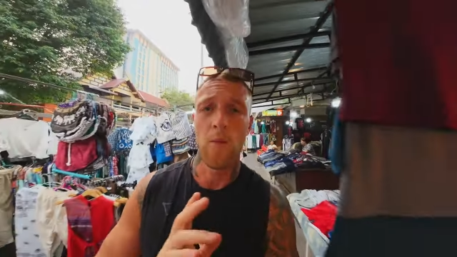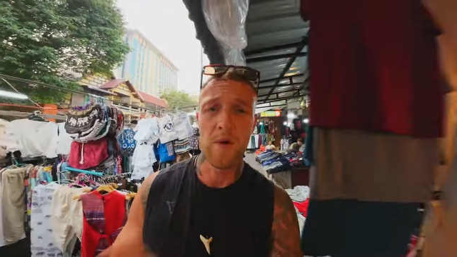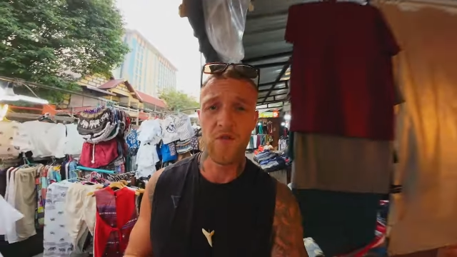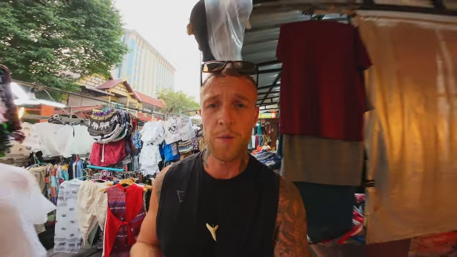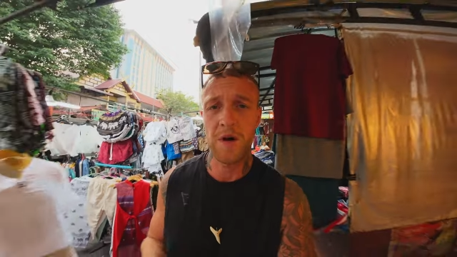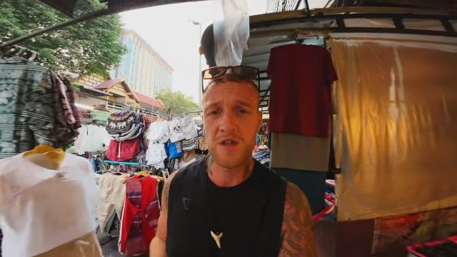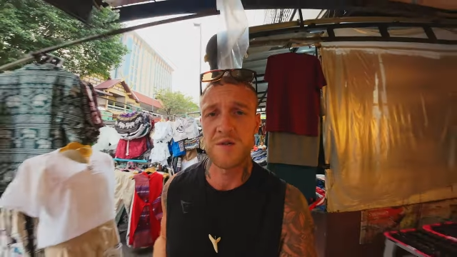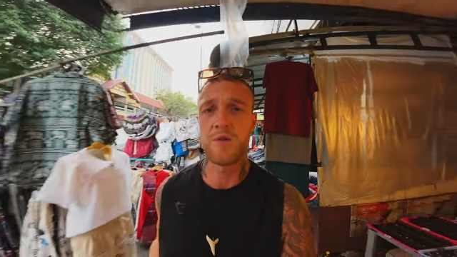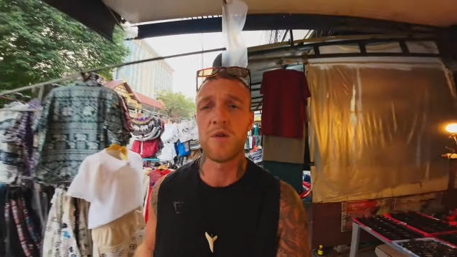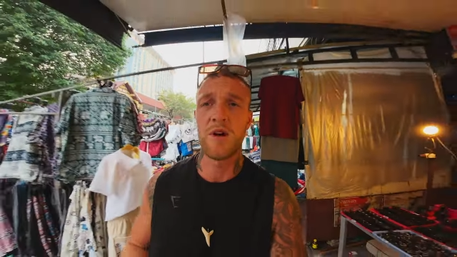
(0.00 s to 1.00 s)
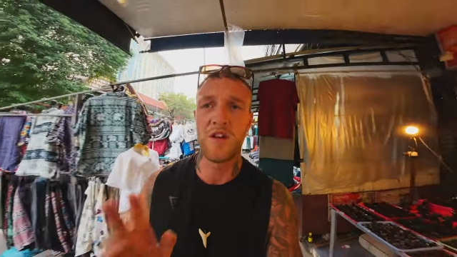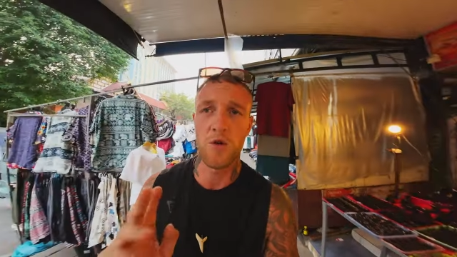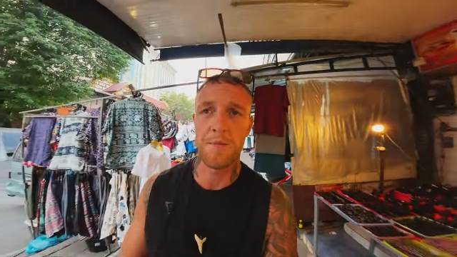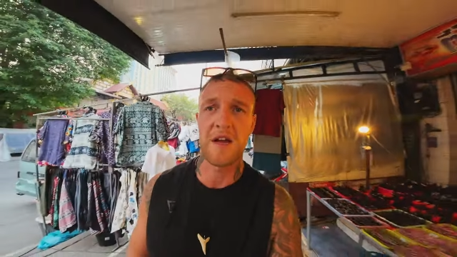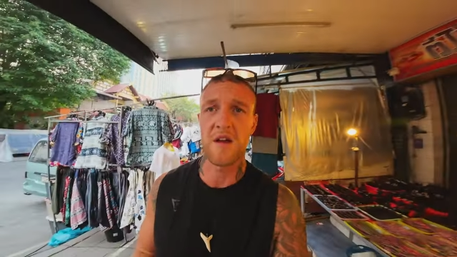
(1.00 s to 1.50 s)
with your passport and
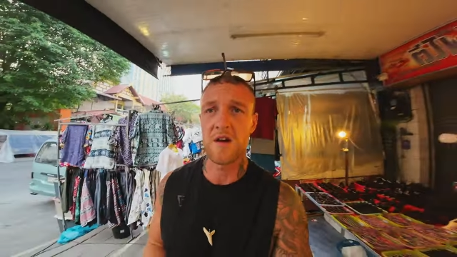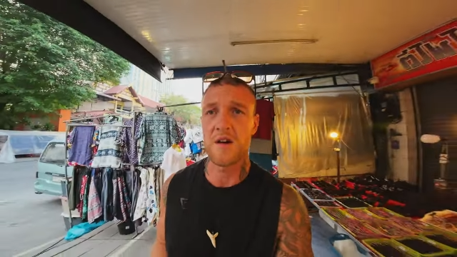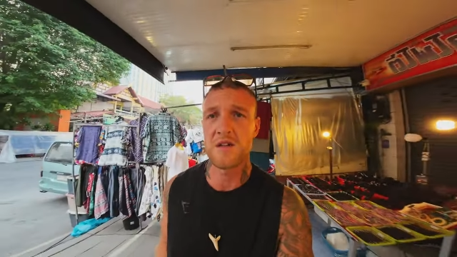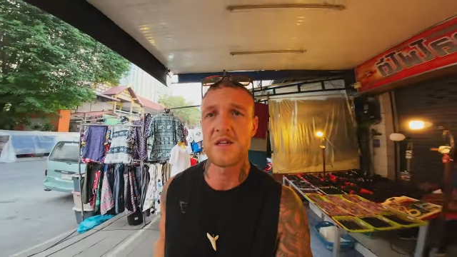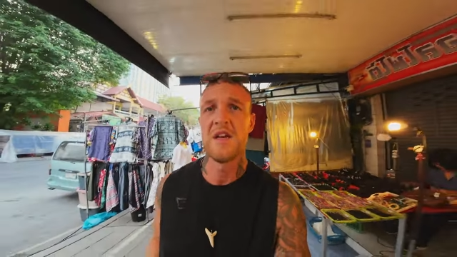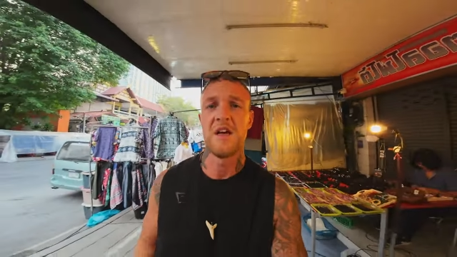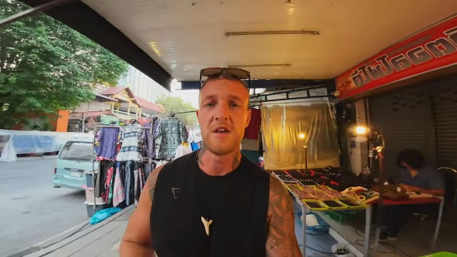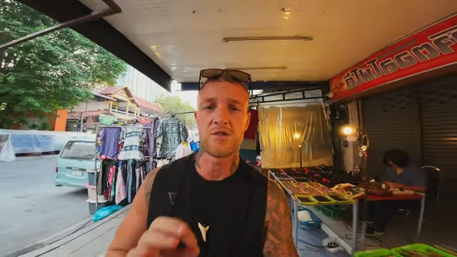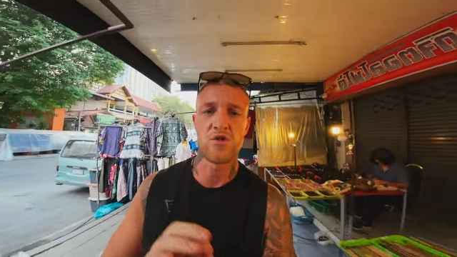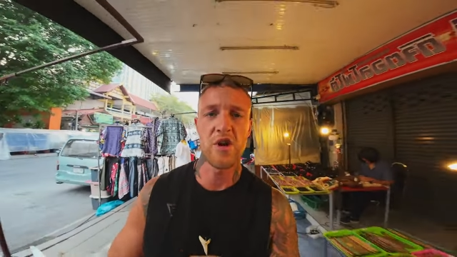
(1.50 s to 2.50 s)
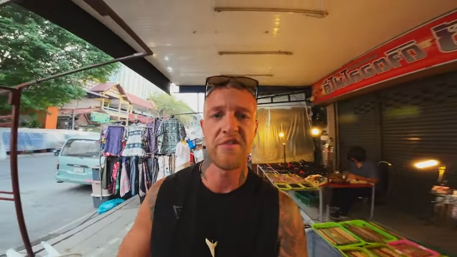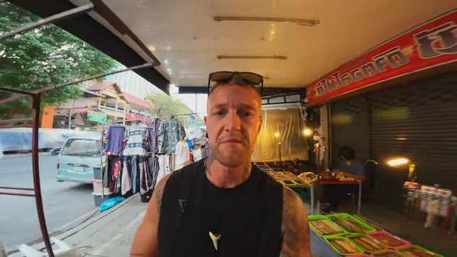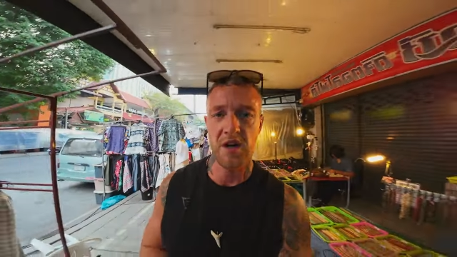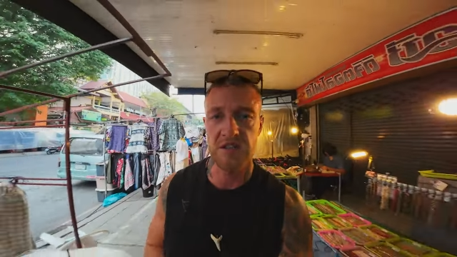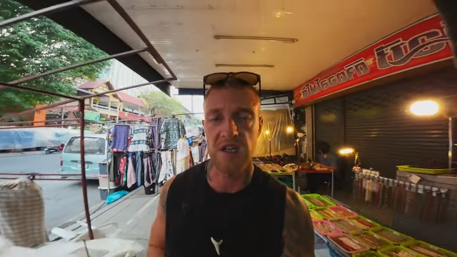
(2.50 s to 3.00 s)
your bank card, as long as you have
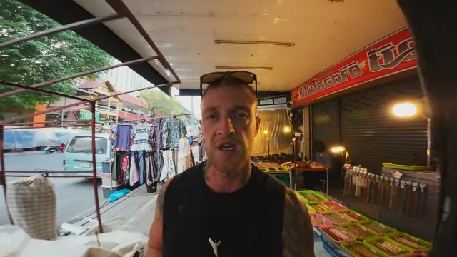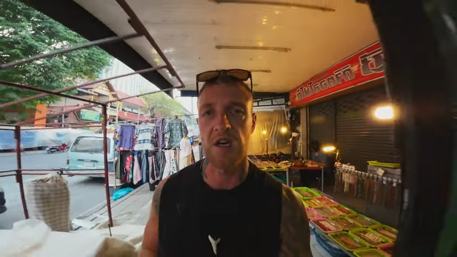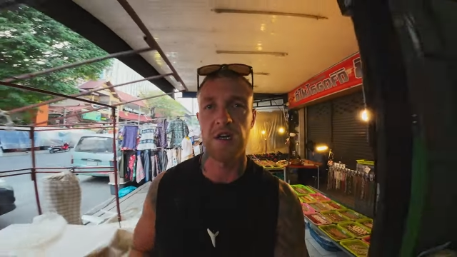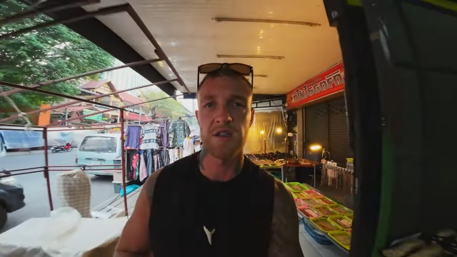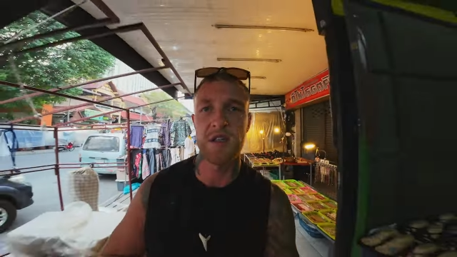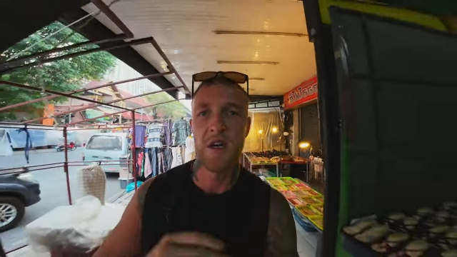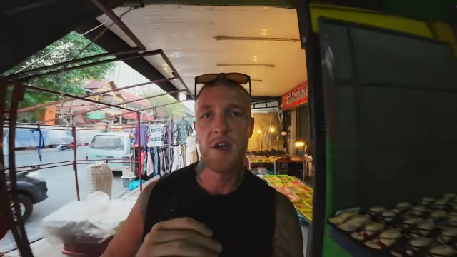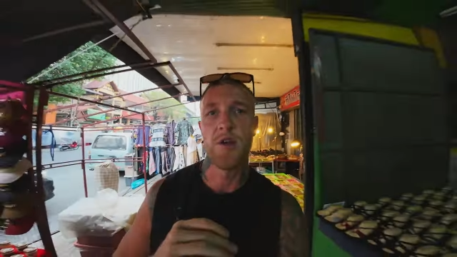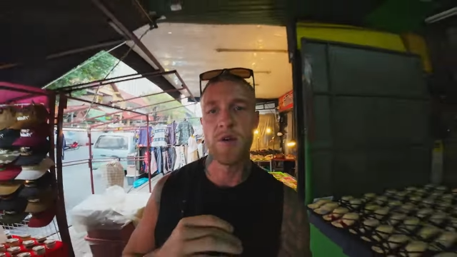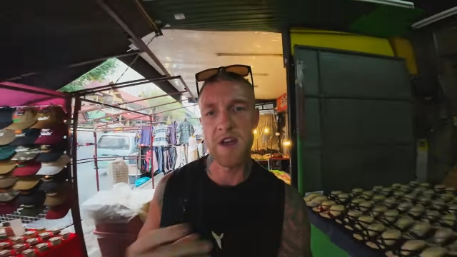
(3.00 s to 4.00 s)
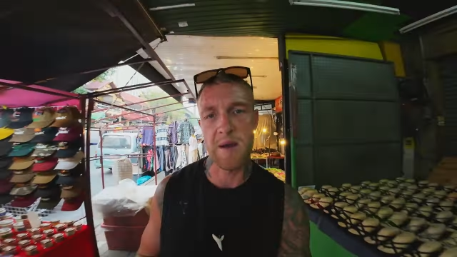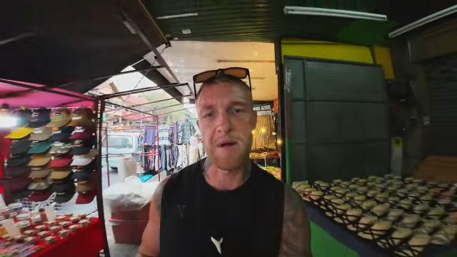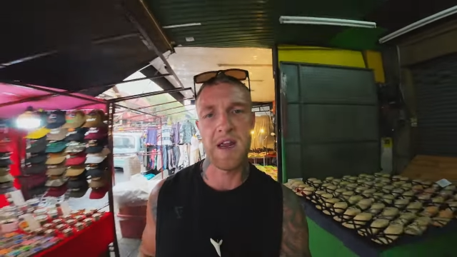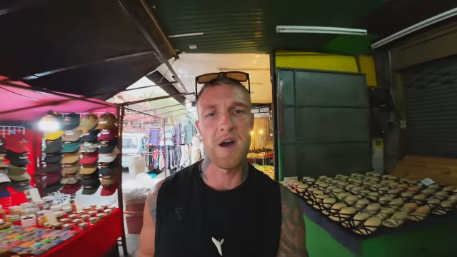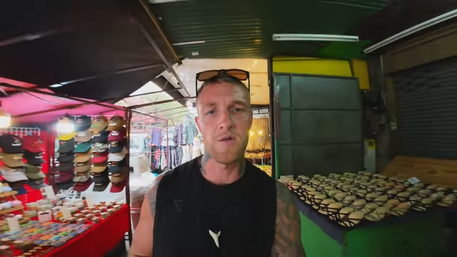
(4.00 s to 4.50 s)
Mastercard, you can get
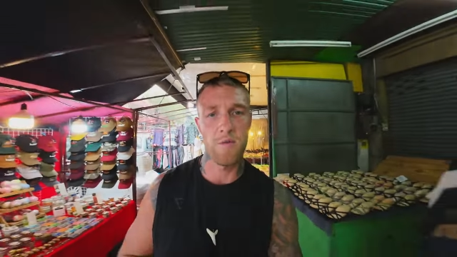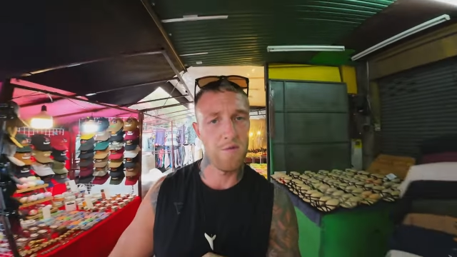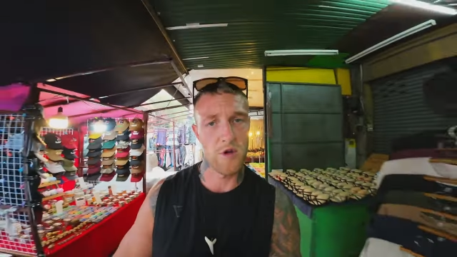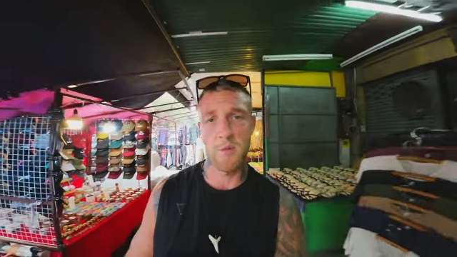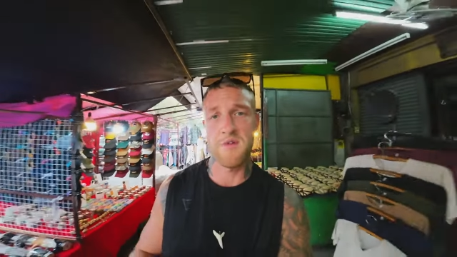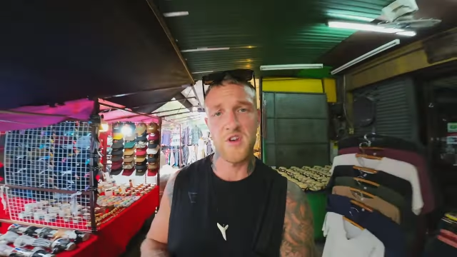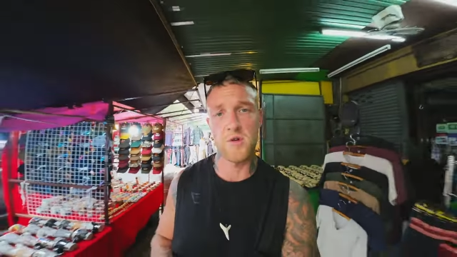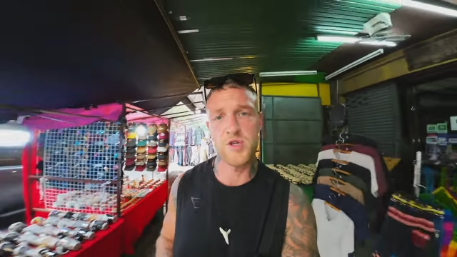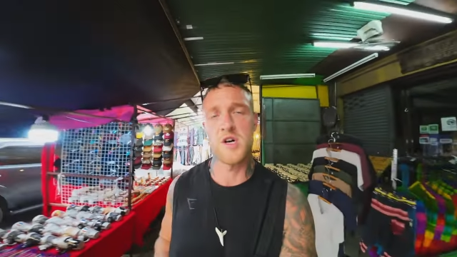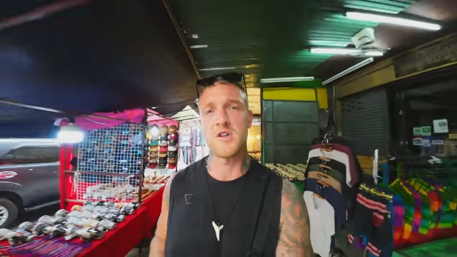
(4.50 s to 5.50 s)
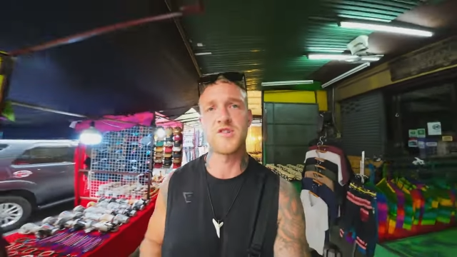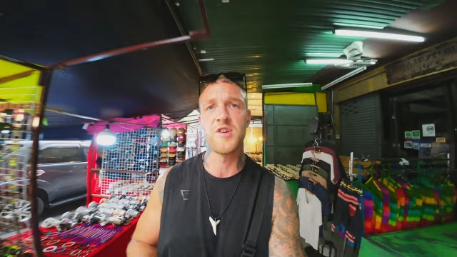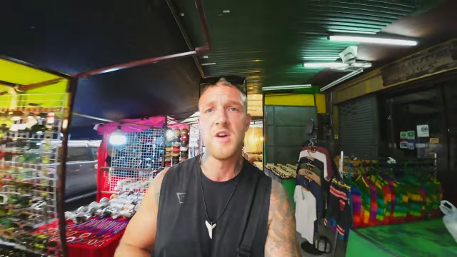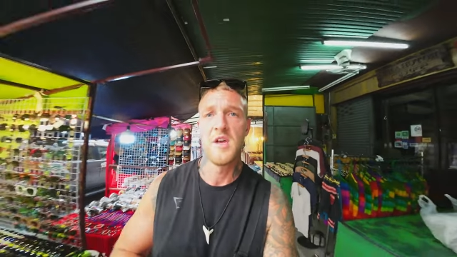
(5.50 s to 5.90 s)
money out no, with no charge.